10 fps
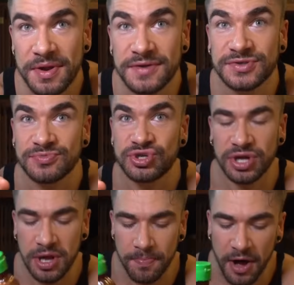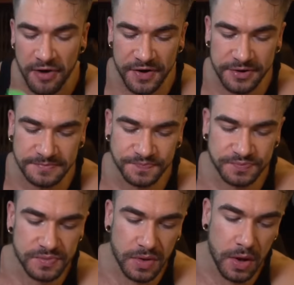They did some chili and palo,
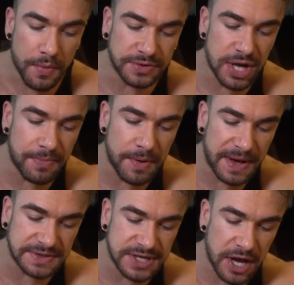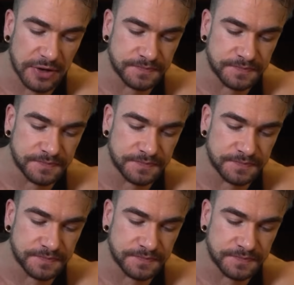which I'm gonna bust out.